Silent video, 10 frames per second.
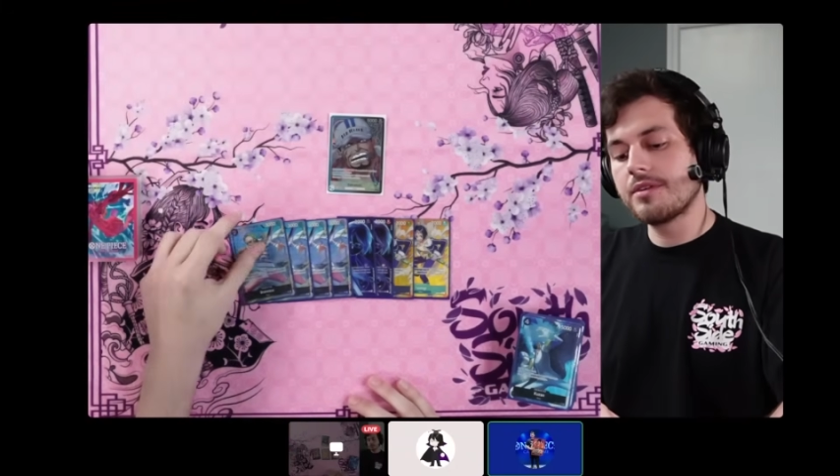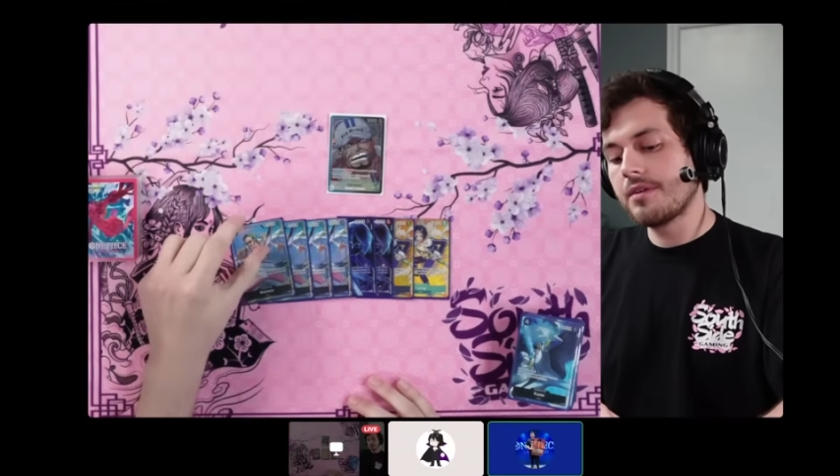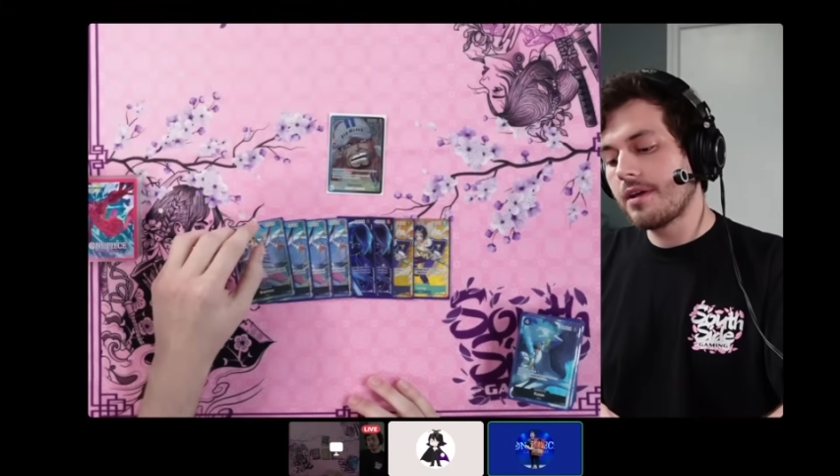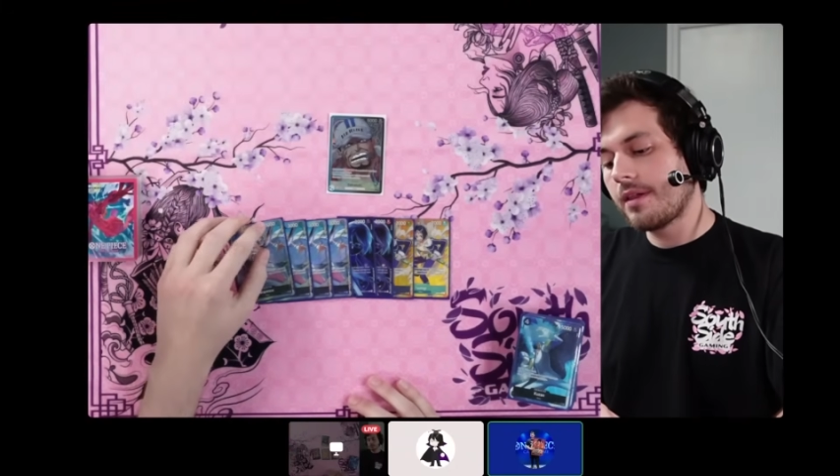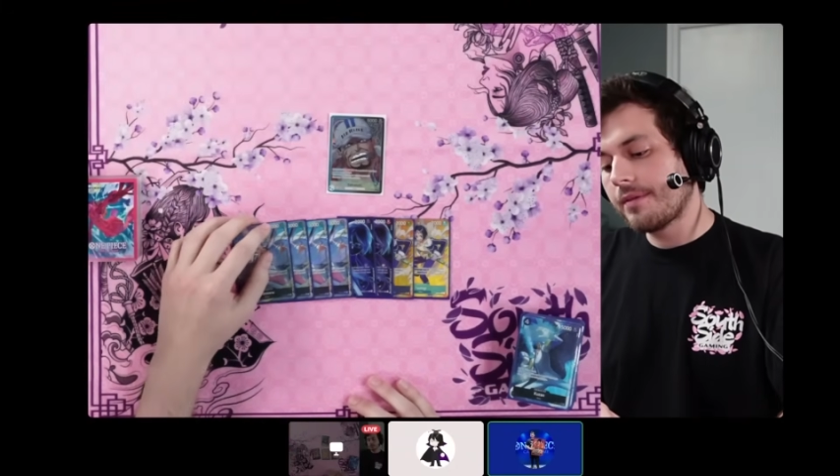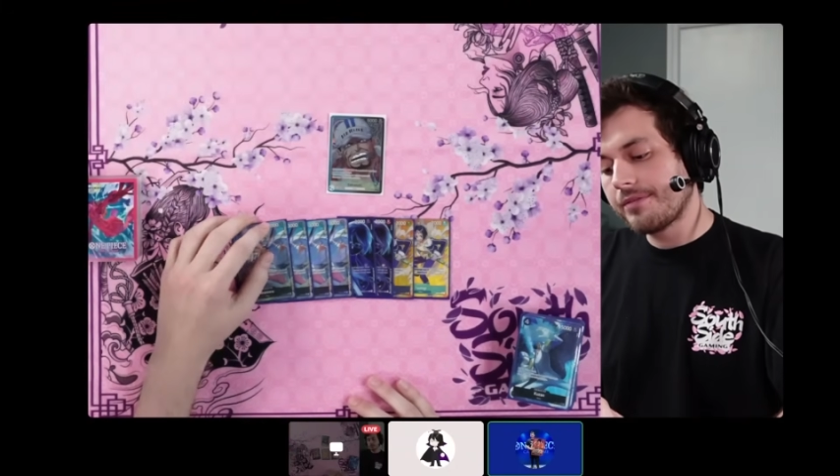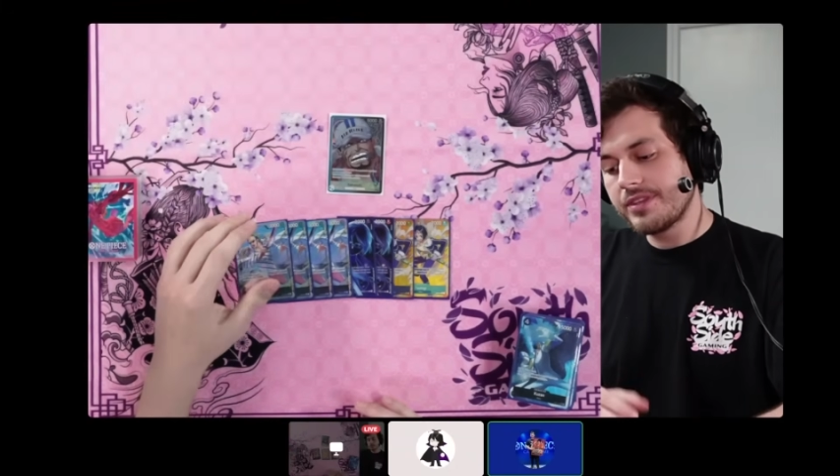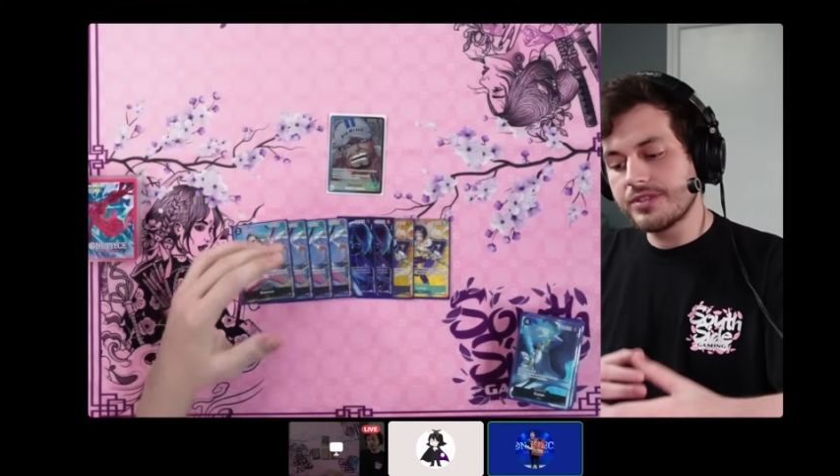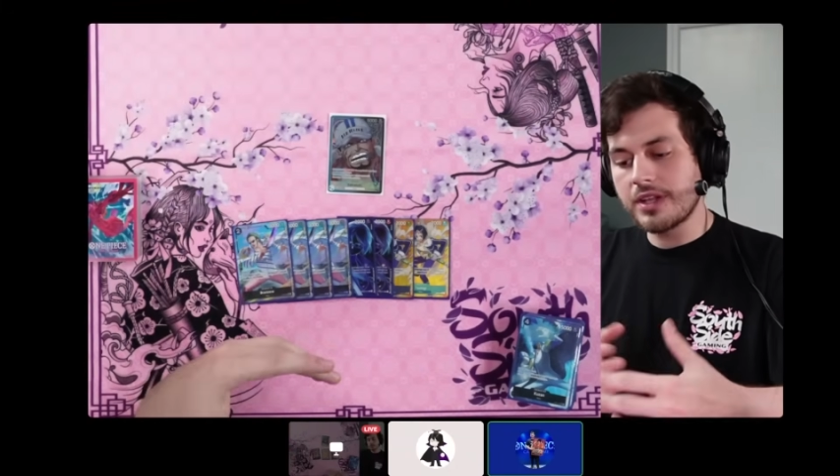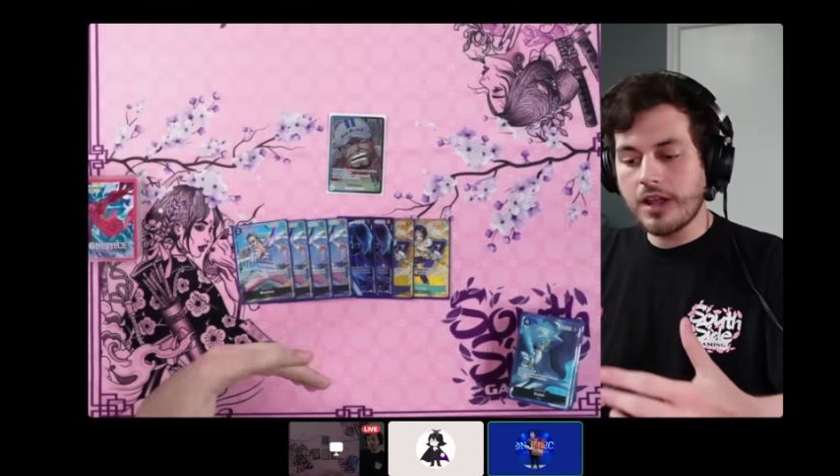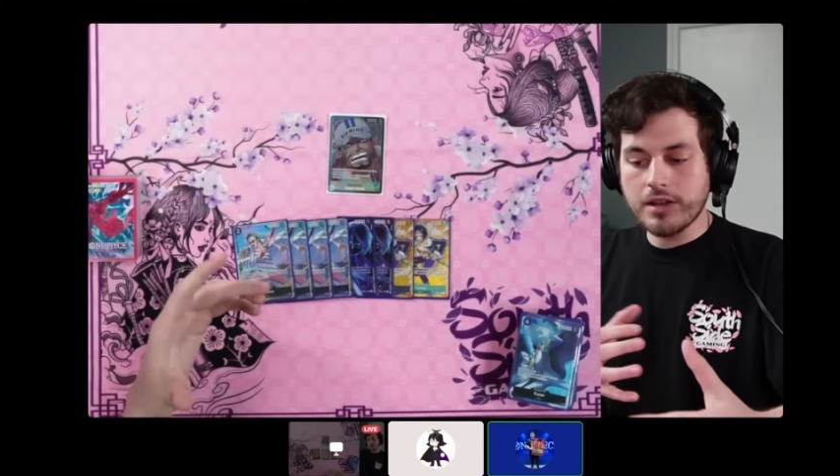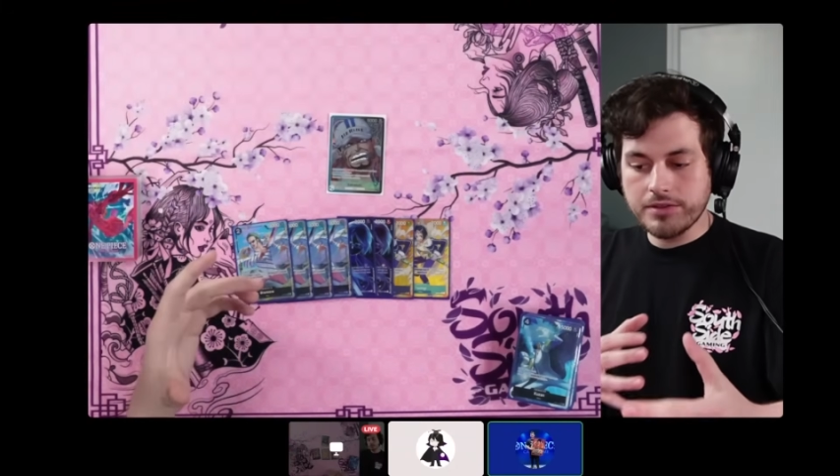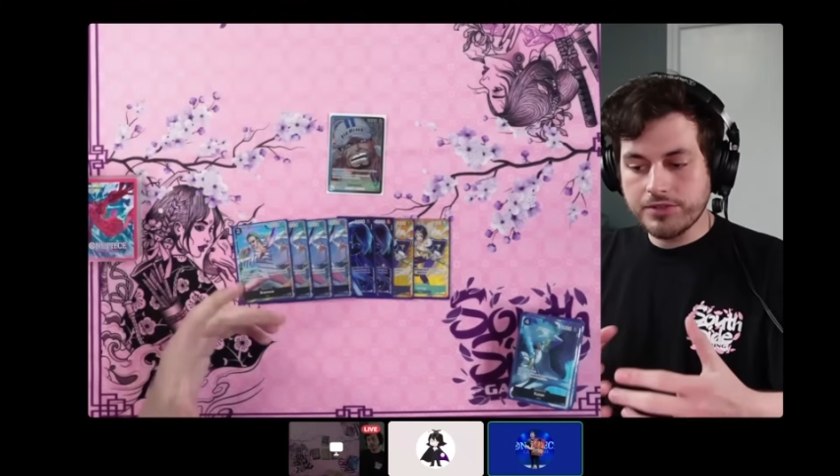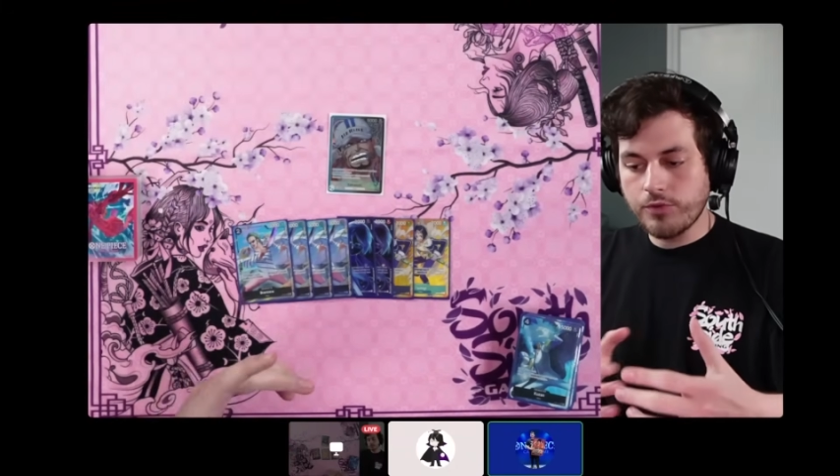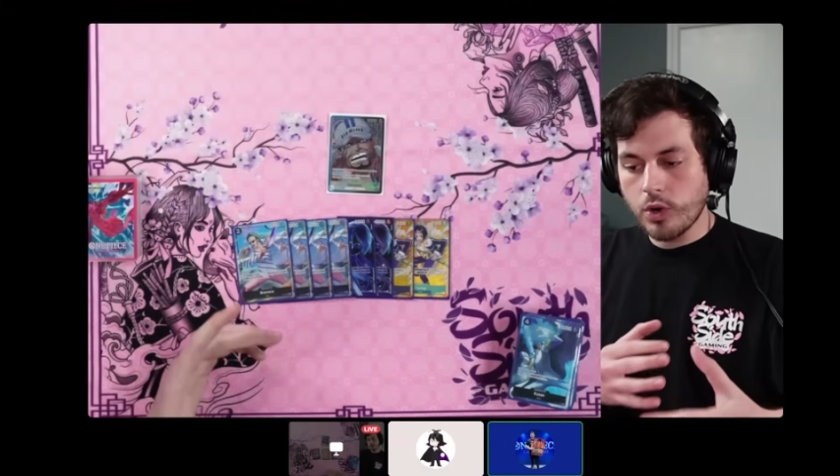a lot of these
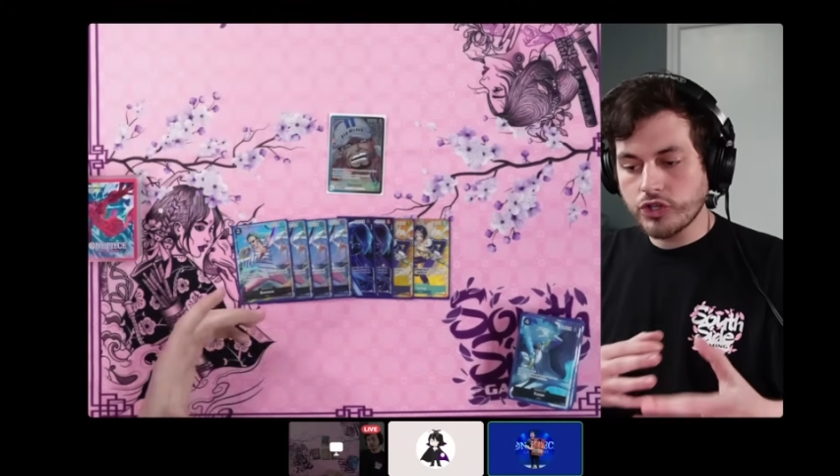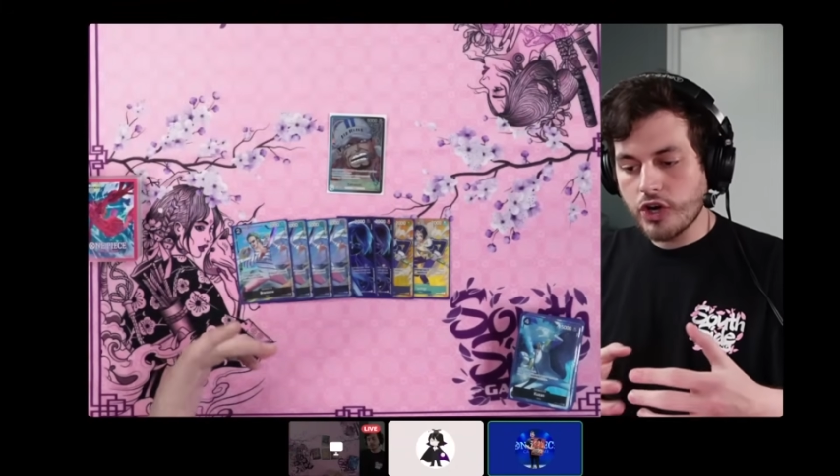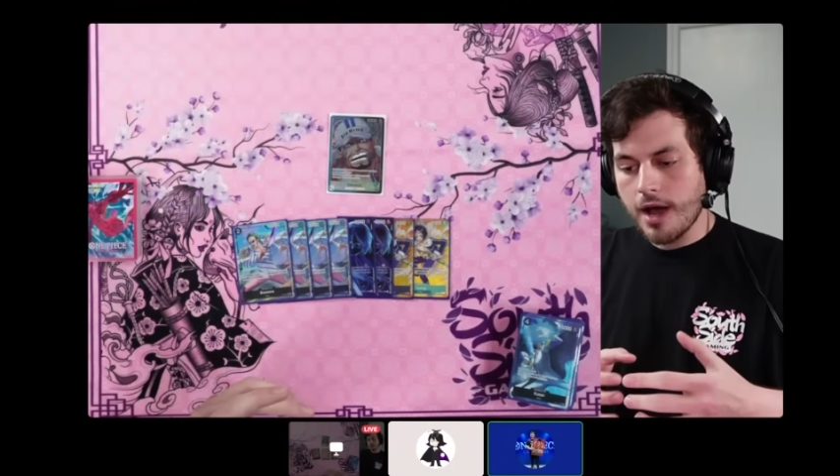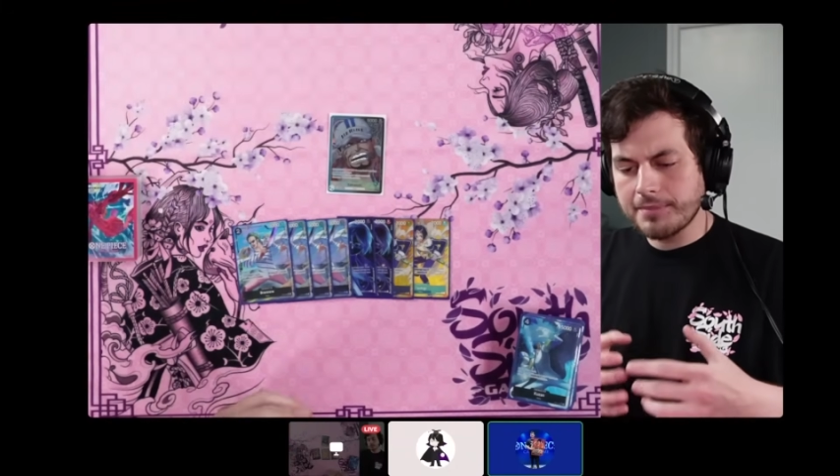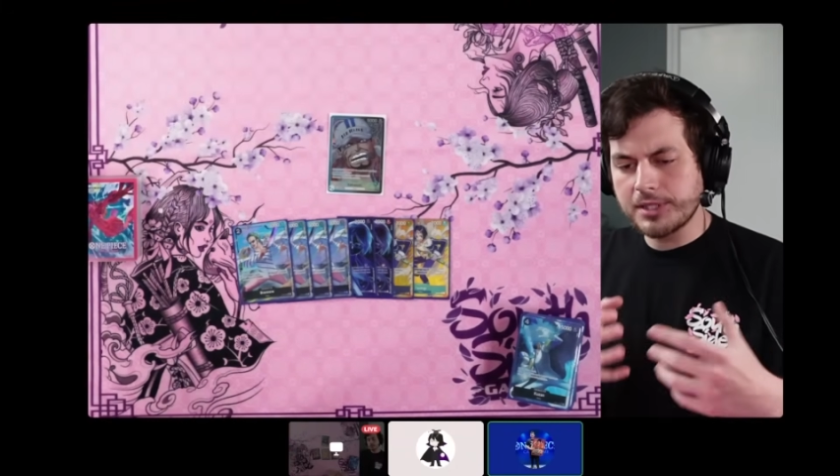4 drops,